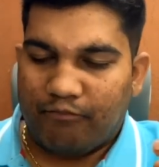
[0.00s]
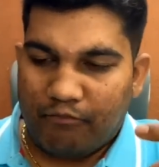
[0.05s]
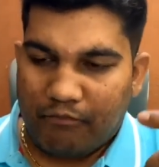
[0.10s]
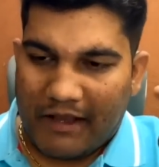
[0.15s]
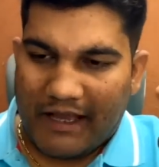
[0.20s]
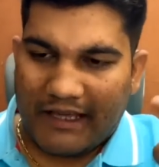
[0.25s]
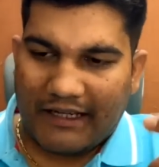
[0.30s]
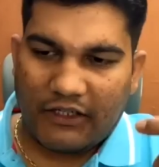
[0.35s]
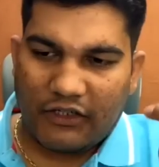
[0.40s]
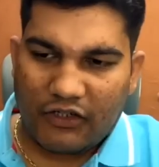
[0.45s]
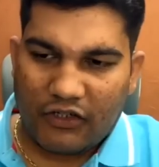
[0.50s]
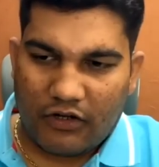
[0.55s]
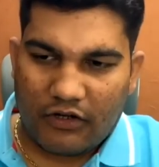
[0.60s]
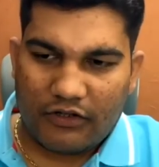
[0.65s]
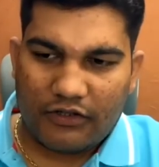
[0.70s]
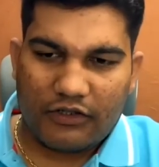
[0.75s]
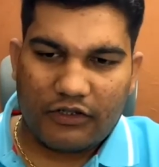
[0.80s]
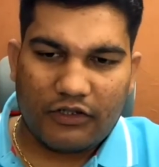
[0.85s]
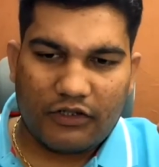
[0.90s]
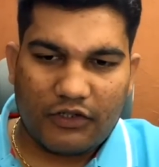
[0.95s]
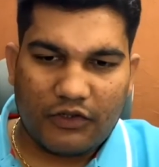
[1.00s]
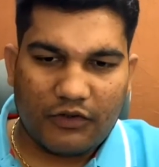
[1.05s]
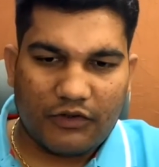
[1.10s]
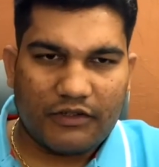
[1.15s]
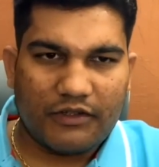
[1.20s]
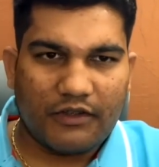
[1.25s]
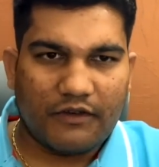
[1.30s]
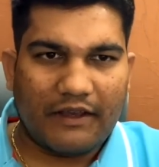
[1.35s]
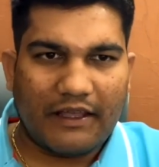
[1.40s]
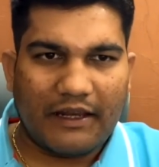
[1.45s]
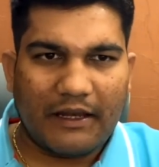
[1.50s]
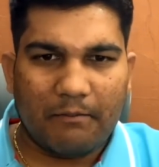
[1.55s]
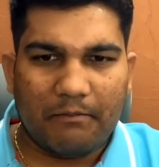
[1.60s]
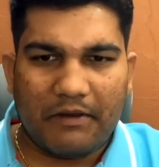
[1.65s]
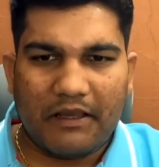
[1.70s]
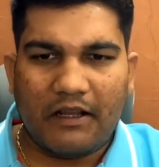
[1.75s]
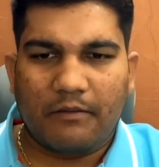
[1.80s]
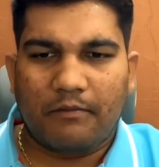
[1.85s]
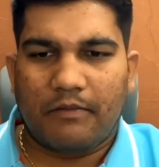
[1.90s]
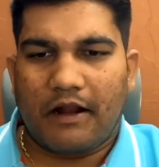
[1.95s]
Marriage constitutes a very
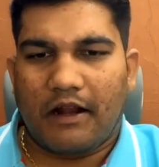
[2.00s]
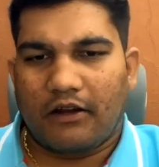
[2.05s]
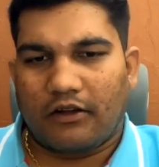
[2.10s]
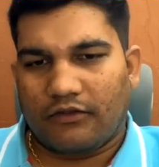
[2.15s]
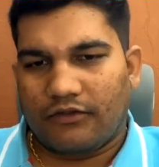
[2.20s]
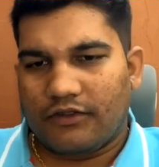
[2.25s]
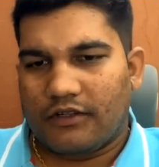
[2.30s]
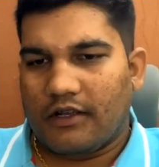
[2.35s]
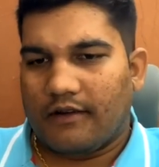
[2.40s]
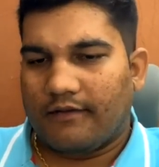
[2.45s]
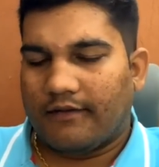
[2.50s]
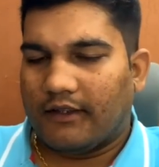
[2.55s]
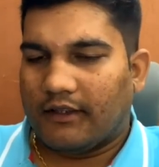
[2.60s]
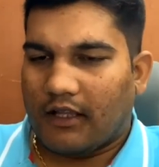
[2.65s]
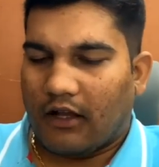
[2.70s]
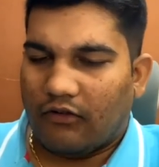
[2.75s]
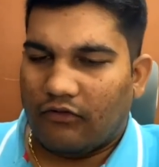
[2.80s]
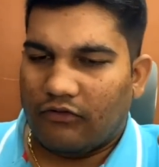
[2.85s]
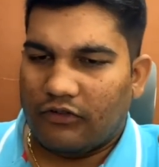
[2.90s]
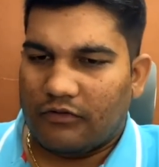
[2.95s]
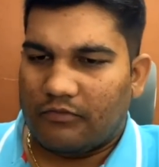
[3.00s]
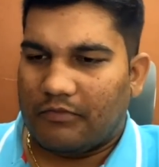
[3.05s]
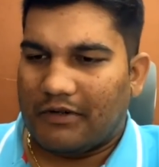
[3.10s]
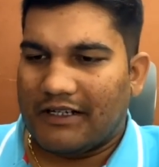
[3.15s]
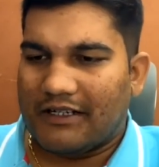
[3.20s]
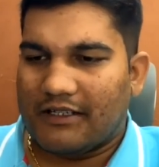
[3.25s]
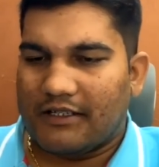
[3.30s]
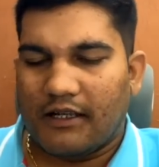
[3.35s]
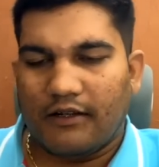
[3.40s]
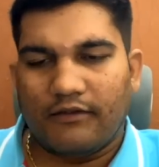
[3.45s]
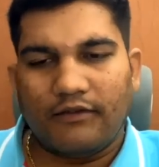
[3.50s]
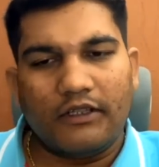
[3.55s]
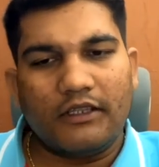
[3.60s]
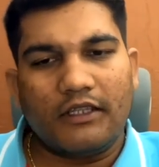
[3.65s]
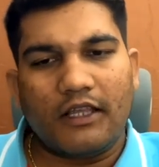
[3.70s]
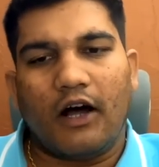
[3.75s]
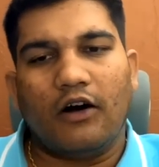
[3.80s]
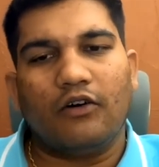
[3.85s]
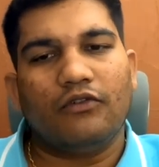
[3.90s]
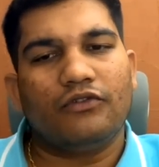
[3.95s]
big part of seventh house, but
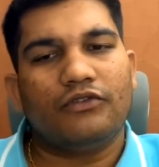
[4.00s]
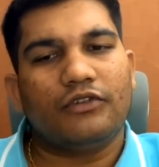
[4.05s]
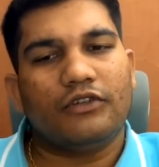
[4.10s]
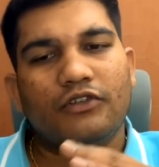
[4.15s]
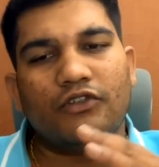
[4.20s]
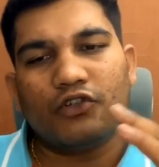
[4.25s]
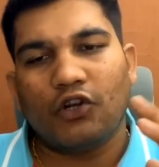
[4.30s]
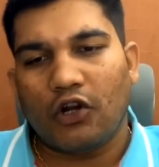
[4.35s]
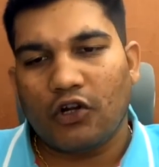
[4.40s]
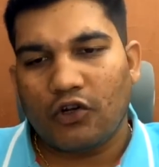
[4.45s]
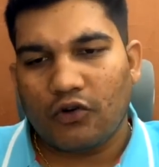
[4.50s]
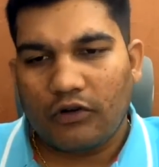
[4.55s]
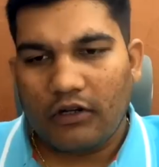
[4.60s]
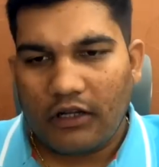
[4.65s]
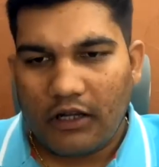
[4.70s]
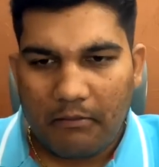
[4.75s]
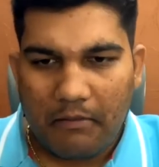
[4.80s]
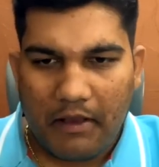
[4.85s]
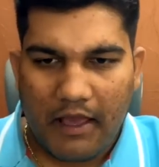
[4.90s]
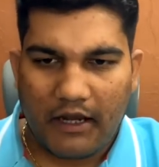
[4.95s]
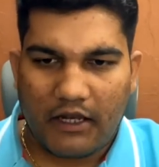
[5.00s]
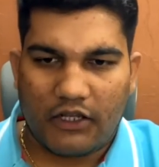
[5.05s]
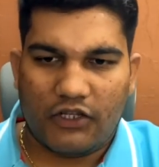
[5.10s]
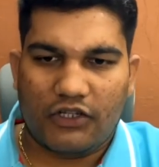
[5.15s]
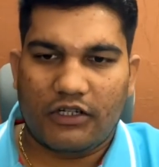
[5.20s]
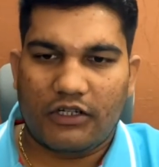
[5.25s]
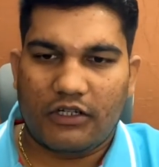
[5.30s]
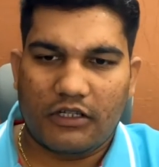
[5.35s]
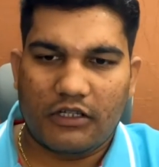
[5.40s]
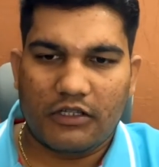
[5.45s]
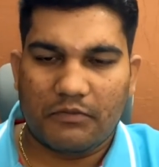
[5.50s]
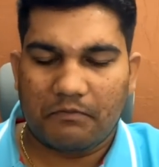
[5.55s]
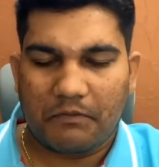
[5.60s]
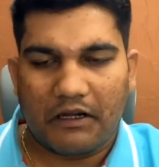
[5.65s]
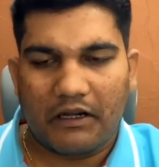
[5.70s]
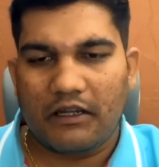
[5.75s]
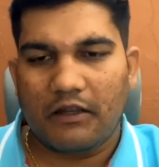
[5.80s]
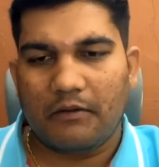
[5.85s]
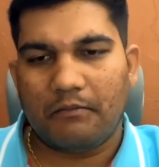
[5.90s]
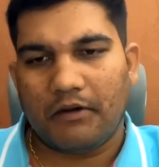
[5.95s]
seventh house is not only marriage, it is
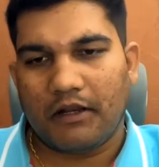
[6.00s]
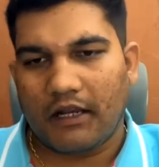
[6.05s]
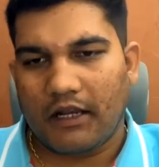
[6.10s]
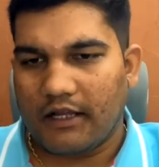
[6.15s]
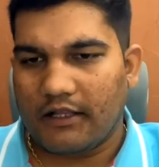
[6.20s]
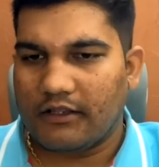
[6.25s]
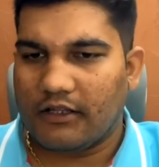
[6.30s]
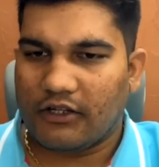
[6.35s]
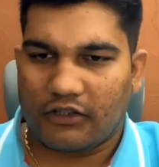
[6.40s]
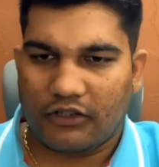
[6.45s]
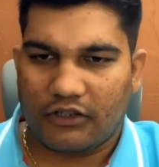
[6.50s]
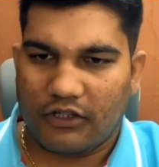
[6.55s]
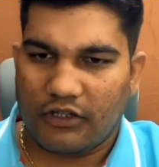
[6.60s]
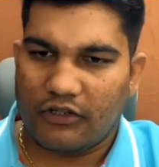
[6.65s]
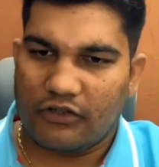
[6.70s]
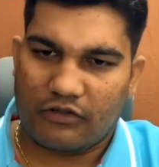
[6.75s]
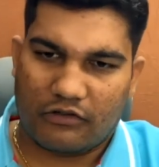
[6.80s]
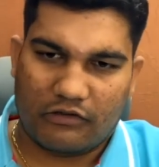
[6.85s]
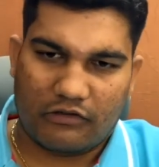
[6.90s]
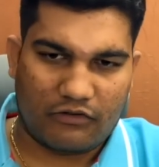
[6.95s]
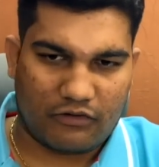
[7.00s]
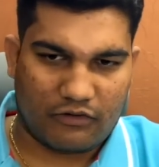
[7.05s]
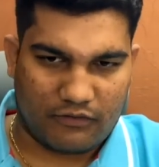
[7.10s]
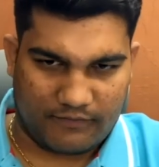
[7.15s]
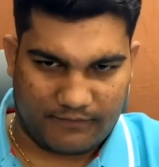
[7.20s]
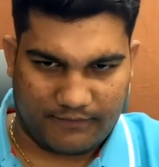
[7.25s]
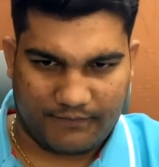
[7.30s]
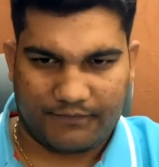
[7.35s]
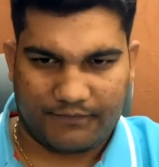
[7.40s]
multiple other things also.